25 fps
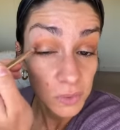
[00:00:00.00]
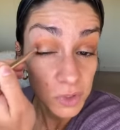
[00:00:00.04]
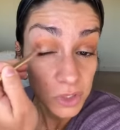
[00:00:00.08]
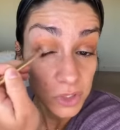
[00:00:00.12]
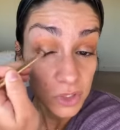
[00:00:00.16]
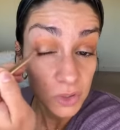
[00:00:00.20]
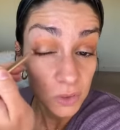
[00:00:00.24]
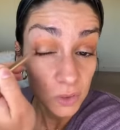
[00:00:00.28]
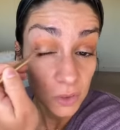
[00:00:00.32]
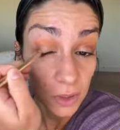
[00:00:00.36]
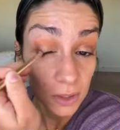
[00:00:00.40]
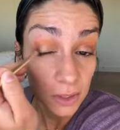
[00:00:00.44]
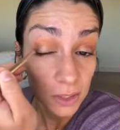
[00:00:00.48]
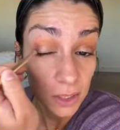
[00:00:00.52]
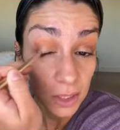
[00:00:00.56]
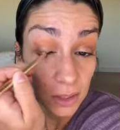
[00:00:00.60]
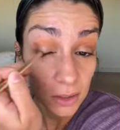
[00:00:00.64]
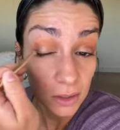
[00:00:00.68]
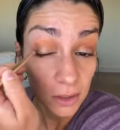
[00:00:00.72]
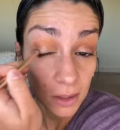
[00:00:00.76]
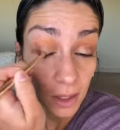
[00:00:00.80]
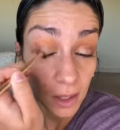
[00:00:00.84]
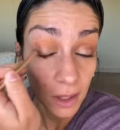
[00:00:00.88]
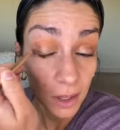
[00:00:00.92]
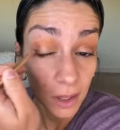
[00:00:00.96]
So I'm just
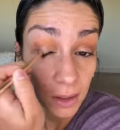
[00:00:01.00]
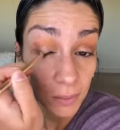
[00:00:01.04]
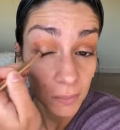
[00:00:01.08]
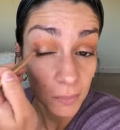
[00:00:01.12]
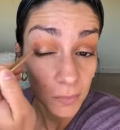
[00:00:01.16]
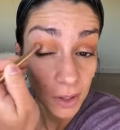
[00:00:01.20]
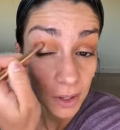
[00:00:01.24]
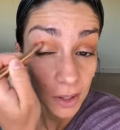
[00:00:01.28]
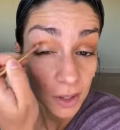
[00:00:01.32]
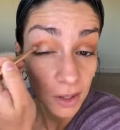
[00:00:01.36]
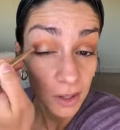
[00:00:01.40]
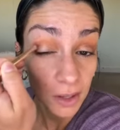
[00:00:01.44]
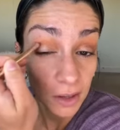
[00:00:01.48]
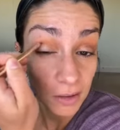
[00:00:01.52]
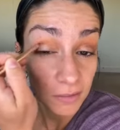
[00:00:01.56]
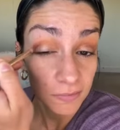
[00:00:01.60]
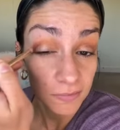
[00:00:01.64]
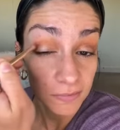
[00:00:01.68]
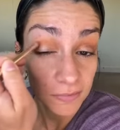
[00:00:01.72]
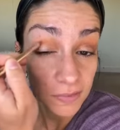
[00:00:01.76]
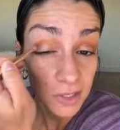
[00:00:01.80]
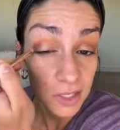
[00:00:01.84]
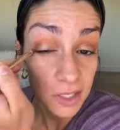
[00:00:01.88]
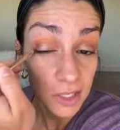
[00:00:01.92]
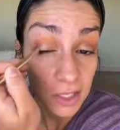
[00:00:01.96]
doing
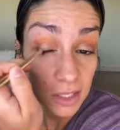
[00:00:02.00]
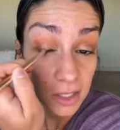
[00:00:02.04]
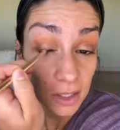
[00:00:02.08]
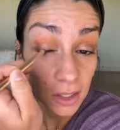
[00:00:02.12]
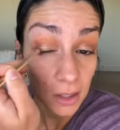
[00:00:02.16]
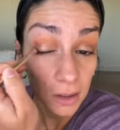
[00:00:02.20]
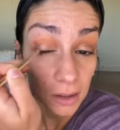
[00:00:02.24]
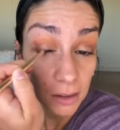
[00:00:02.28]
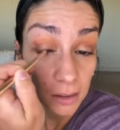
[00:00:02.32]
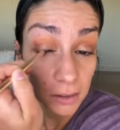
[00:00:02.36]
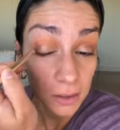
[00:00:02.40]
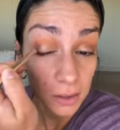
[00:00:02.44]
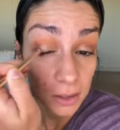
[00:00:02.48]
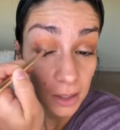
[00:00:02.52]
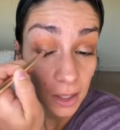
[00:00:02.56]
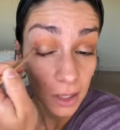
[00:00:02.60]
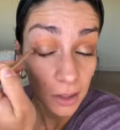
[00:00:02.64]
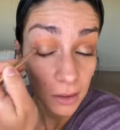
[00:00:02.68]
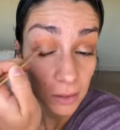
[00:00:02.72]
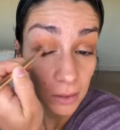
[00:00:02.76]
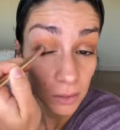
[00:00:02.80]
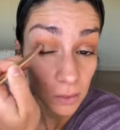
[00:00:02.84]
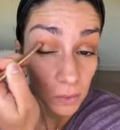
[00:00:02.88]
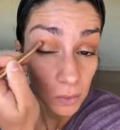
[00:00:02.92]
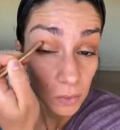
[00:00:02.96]
a V
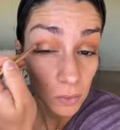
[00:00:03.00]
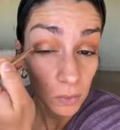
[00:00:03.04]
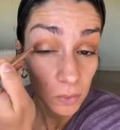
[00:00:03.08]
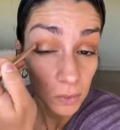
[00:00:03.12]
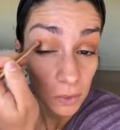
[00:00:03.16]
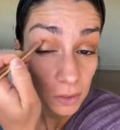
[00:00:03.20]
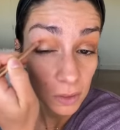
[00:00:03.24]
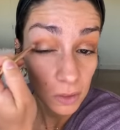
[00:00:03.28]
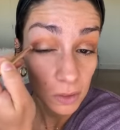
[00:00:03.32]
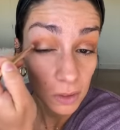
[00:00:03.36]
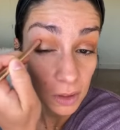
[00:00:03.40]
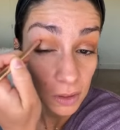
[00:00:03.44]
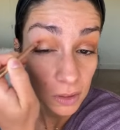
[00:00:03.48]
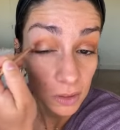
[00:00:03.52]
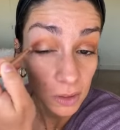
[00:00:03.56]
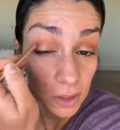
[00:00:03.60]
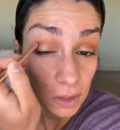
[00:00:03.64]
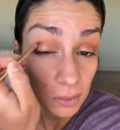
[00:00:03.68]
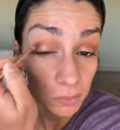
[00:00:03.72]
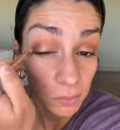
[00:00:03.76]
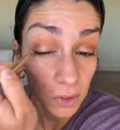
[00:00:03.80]
on the outer corner,